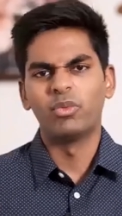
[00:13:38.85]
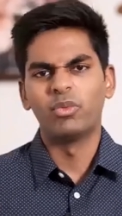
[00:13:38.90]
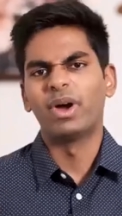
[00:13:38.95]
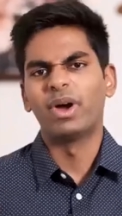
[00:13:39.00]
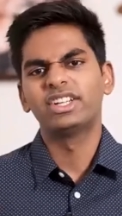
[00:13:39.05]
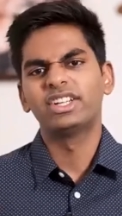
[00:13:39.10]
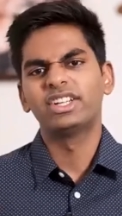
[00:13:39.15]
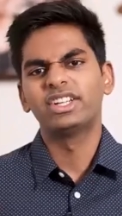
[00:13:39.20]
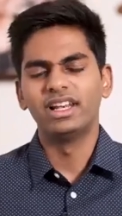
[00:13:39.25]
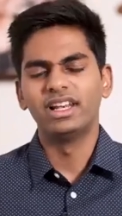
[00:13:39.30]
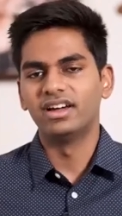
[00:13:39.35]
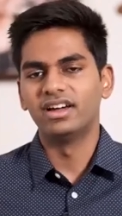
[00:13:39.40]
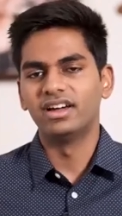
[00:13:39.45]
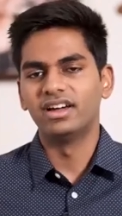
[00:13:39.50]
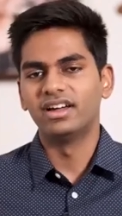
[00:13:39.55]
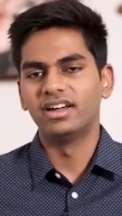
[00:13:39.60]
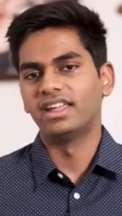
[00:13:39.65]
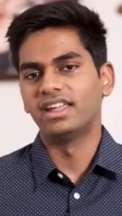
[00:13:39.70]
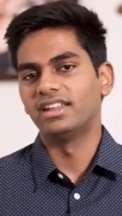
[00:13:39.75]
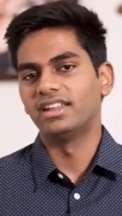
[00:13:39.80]
And why should I
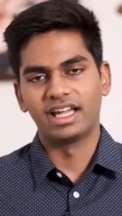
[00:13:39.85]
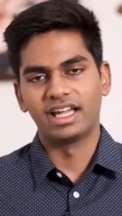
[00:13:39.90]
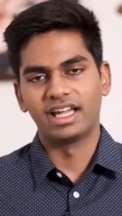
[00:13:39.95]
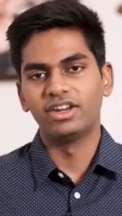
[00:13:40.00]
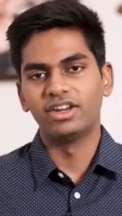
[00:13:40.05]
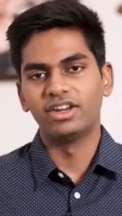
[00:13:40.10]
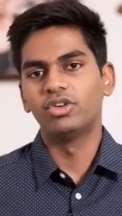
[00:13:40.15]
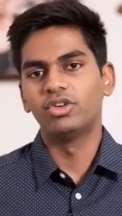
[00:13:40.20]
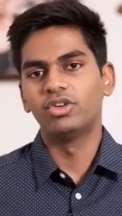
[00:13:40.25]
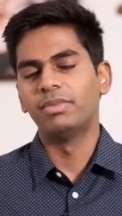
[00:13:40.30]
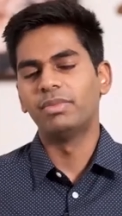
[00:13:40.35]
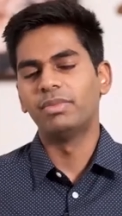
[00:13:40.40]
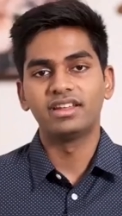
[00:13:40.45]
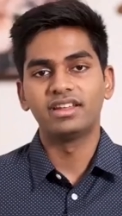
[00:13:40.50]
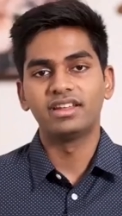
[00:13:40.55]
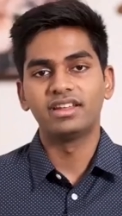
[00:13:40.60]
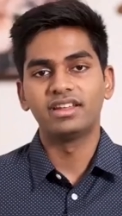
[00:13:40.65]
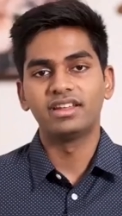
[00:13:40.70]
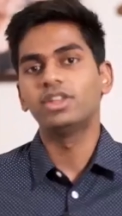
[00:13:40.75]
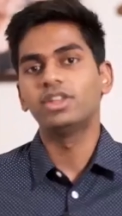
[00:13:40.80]
learn anything? I know it better
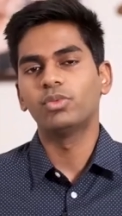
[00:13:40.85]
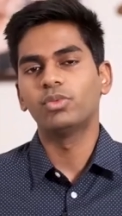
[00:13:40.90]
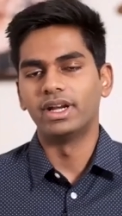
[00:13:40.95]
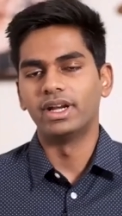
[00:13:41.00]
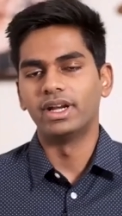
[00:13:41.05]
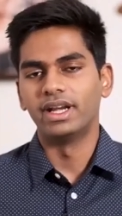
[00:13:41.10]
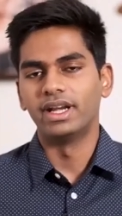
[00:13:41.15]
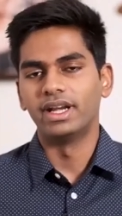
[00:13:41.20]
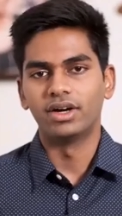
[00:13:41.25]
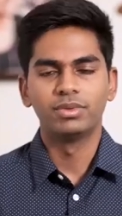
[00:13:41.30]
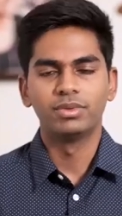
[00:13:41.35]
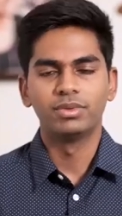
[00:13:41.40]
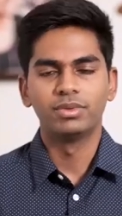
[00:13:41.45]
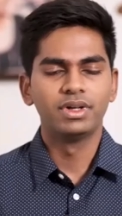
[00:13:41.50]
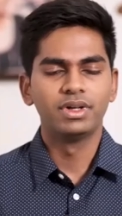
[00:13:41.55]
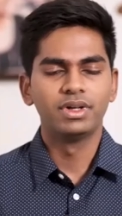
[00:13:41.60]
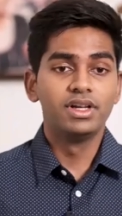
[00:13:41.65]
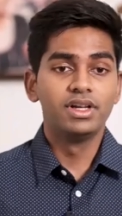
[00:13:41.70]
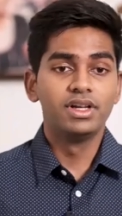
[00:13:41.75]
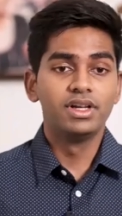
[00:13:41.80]
than anyone now.
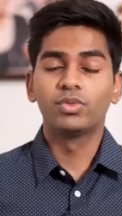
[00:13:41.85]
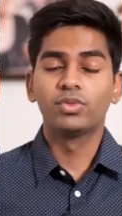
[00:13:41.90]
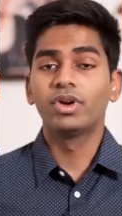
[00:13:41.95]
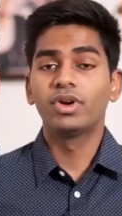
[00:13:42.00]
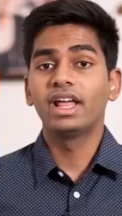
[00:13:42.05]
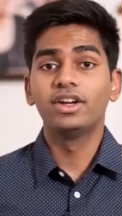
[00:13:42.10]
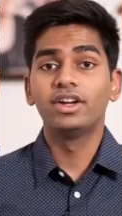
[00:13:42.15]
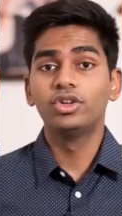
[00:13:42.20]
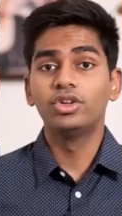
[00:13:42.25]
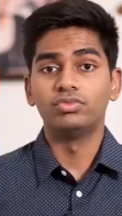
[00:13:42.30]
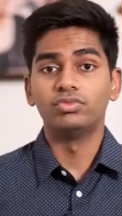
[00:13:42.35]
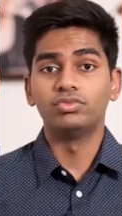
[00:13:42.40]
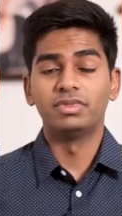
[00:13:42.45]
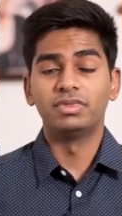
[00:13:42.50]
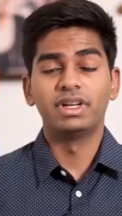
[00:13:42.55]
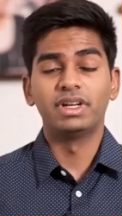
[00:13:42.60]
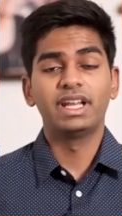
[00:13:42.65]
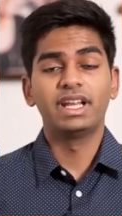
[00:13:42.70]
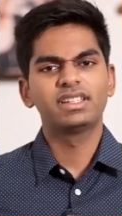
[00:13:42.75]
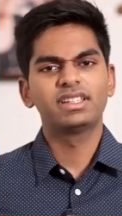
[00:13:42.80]
So, what did I do
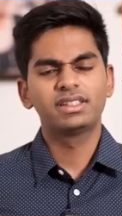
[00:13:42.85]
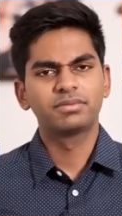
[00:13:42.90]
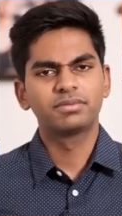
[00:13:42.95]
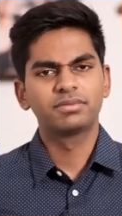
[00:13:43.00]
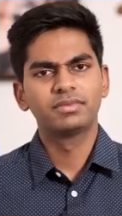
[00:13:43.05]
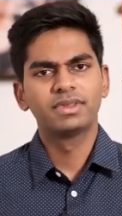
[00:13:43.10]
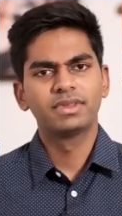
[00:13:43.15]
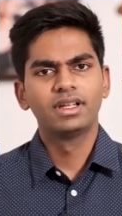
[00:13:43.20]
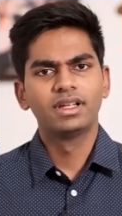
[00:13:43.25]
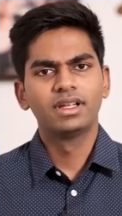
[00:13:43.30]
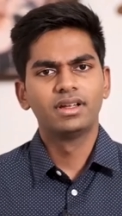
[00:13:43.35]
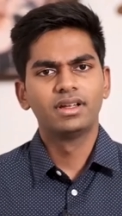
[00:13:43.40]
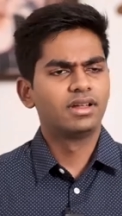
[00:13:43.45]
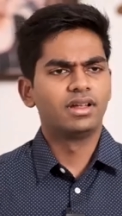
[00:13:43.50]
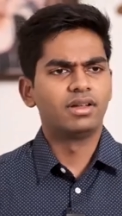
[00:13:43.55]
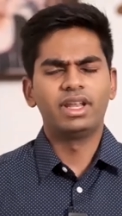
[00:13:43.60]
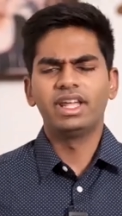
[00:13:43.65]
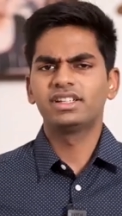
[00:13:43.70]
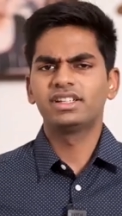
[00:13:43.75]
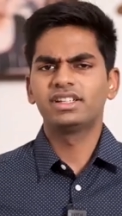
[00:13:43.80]
next? Next, I
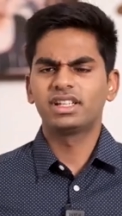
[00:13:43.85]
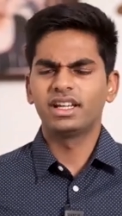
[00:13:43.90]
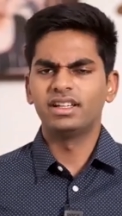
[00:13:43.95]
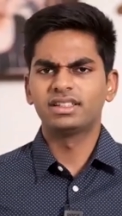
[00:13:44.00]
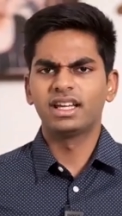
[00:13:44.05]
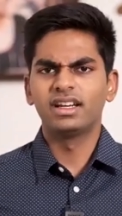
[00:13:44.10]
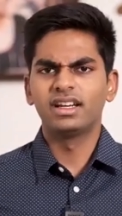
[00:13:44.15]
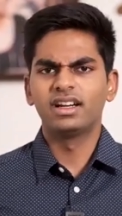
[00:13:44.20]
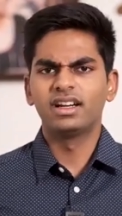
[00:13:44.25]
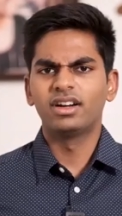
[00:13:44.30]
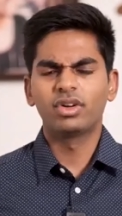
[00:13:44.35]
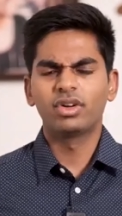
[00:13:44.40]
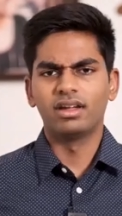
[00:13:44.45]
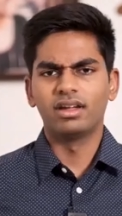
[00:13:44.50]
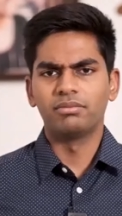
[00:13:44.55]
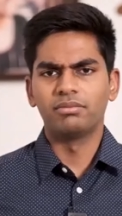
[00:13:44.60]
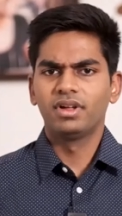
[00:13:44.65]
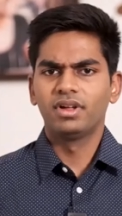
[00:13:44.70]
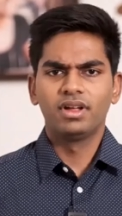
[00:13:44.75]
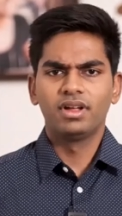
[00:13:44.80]
decided, okay,
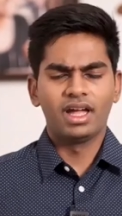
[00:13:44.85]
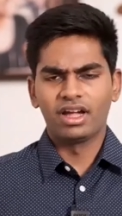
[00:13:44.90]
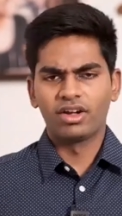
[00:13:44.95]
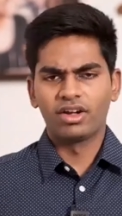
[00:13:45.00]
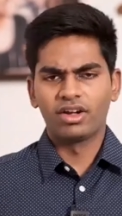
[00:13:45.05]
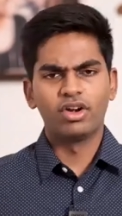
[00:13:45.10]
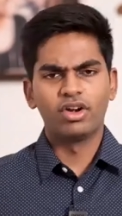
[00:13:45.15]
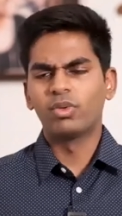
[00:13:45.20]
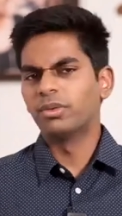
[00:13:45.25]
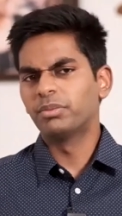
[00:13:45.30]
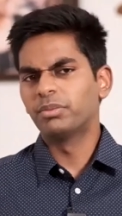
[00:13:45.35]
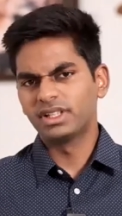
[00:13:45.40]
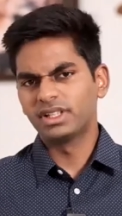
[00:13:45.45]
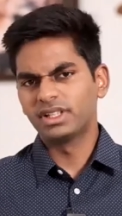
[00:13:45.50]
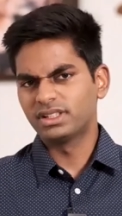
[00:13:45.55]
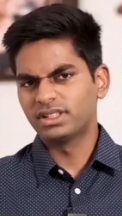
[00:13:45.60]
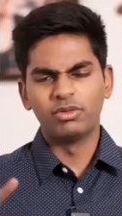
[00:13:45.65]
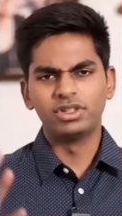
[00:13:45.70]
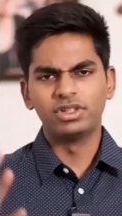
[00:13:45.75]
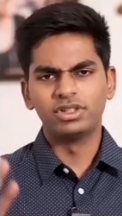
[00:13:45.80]
I called one person and he was
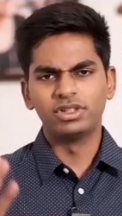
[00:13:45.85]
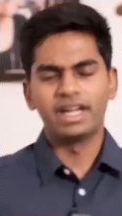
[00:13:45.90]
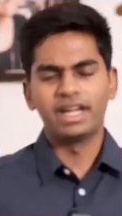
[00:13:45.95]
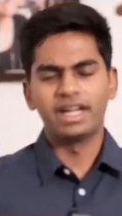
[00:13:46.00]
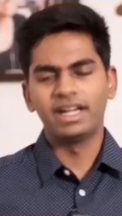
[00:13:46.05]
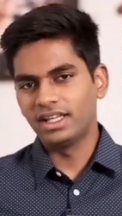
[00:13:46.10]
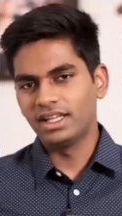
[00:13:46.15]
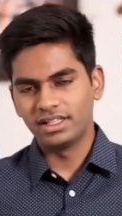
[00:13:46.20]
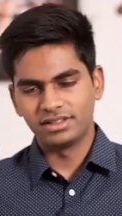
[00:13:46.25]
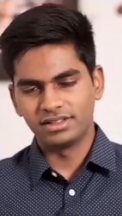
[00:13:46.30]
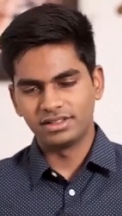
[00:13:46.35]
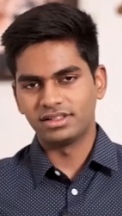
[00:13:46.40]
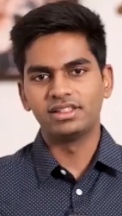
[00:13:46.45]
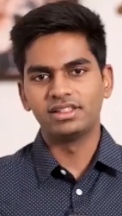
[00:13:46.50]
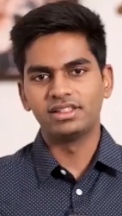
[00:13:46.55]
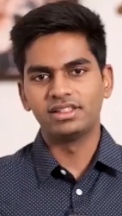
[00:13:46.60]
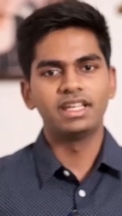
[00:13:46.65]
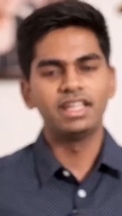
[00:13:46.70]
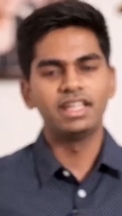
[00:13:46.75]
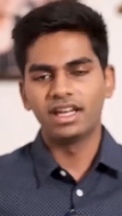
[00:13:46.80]
ready, he's, he's keen,
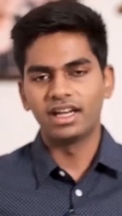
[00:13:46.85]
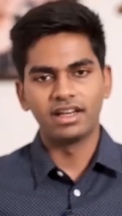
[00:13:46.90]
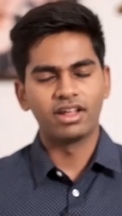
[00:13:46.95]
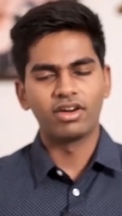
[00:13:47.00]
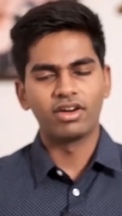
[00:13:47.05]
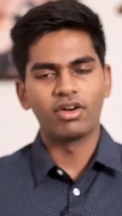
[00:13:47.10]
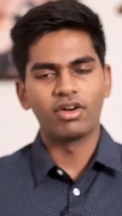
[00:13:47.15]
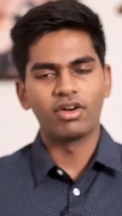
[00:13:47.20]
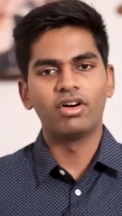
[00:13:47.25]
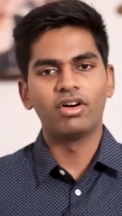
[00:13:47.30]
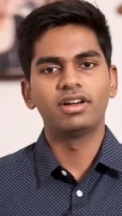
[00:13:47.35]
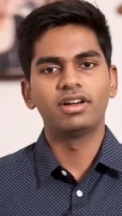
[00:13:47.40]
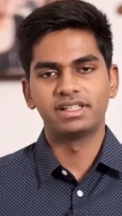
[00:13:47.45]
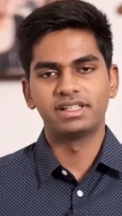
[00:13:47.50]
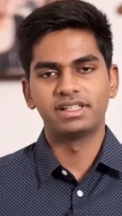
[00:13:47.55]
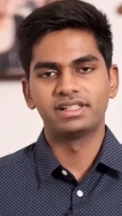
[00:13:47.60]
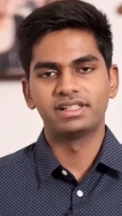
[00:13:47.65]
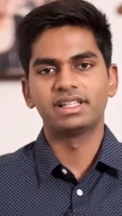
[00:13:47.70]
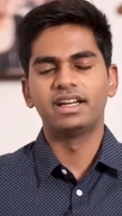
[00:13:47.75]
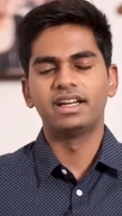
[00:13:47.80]
and they're all
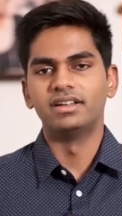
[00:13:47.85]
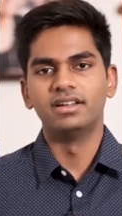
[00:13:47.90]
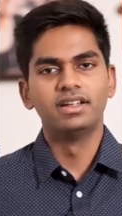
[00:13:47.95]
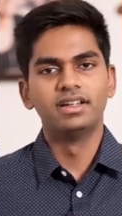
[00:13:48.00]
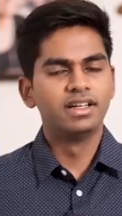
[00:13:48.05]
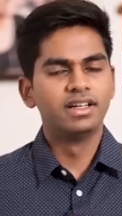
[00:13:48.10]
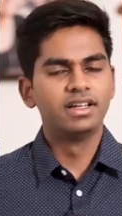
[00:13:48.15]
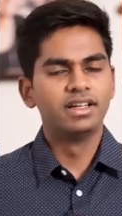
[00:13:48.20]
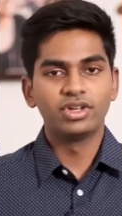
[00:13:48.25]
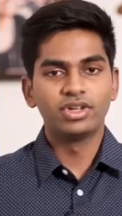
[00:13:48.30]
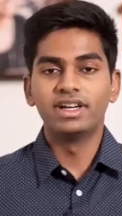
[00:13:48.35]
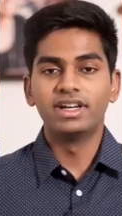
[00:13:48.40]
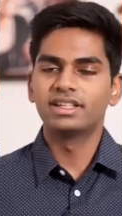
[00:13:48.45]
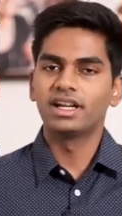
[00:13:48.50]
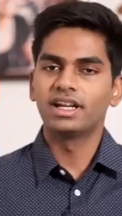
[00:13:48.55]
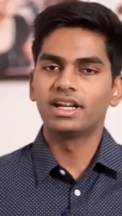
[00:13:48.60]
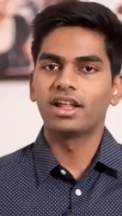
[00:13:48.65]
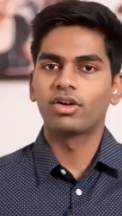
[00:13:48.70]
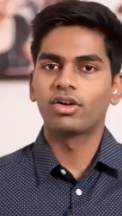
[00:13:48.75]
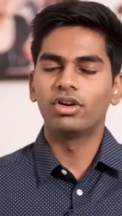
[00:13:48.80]
excited. So I decided I
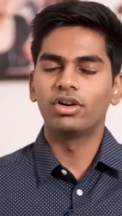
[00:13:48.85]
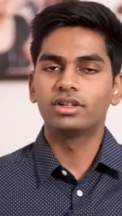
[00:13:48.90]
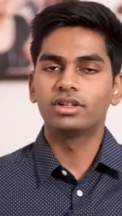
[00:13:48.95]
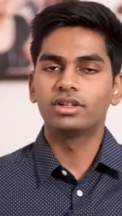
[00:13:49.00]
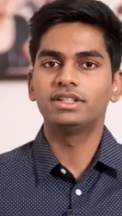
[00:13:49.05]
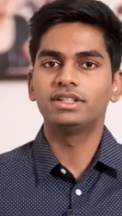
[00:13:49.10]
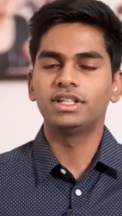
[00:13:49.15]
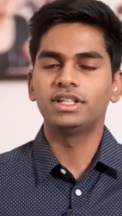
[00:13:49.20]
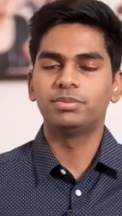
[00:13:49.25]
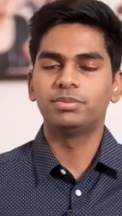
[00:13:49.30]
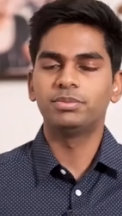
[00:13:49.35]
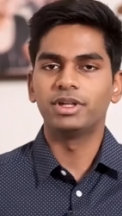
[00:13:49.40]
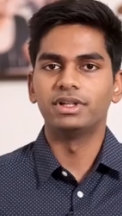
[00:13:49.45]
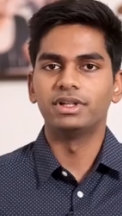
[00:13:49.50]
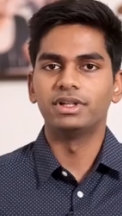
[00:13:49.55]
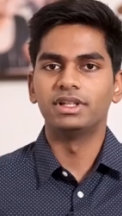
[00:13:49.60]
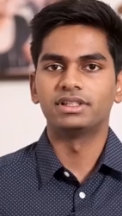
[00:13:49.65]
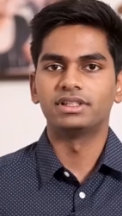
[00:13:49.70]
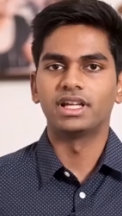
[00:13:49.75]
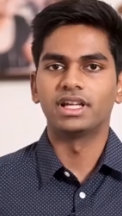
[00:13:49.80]
called 30 people this time. I
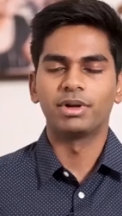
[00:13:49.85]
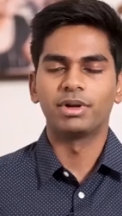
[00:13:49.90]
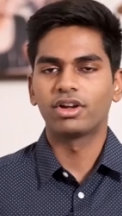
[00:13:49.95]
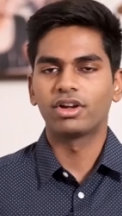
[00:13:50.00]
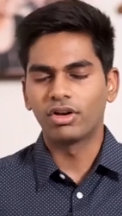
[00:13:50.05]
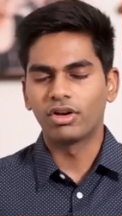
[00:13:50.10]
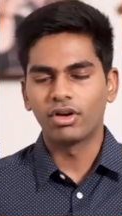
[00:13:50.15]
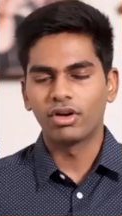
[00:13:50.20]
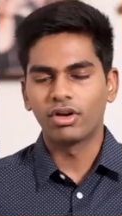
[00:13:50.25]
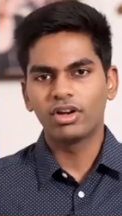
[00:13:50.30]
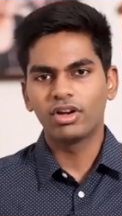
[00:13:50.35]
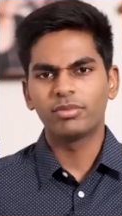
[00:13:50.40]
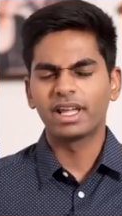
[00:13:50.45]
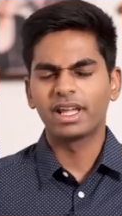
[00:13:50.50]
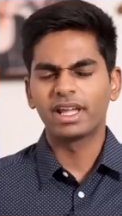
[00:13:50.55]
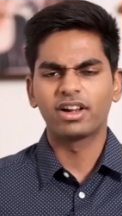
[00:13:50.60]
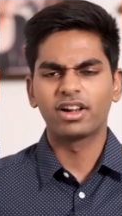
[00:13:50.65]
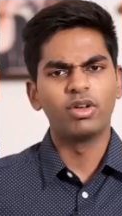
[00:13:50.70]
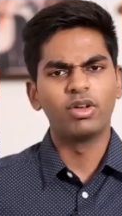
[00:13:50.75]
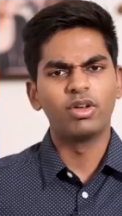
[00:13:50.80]
called all of my close
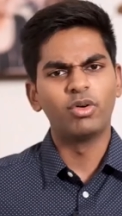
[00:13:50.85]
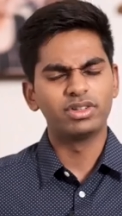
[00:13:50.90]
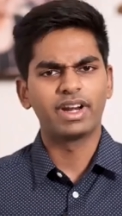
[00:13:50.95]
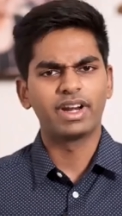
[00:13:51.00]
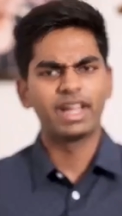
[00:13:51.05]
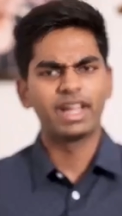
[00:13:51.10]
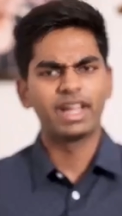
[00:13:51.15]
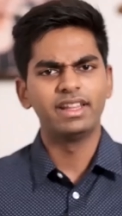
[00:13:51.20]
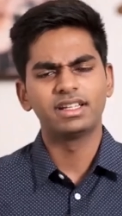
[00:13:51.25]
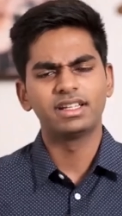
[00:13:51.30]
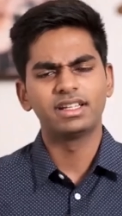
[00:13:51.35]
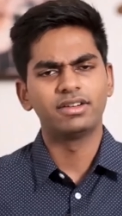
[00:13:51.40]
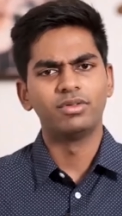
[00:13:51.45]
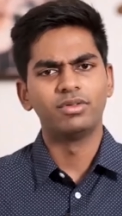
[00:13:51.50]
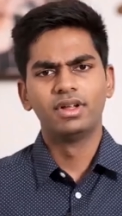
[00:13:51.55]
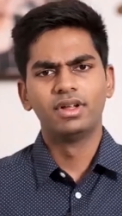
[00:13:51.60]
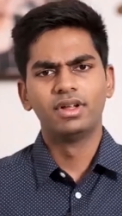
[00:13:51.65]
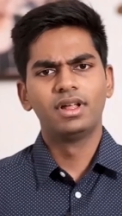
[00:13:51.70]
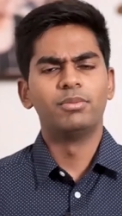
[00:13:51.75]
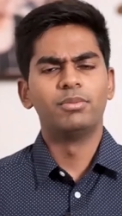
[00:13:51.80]
friends and blah,
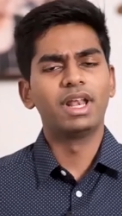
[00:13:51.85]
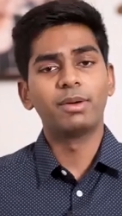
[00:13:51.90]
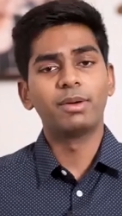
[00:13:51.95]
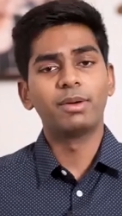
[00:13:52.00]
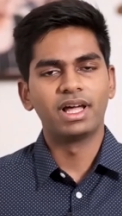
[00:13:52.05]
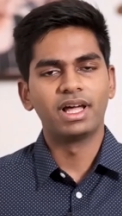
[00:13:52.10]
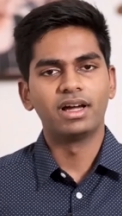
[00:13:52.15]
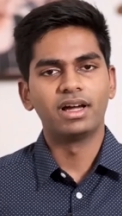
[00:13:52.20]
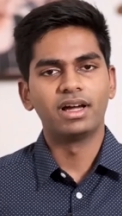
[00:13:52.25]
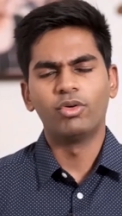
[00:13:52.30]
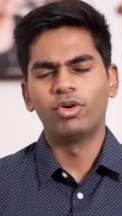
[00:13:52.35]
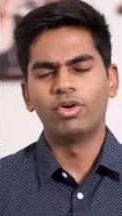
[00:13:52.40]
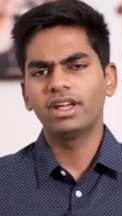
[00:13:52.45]
blah, blah, whatever.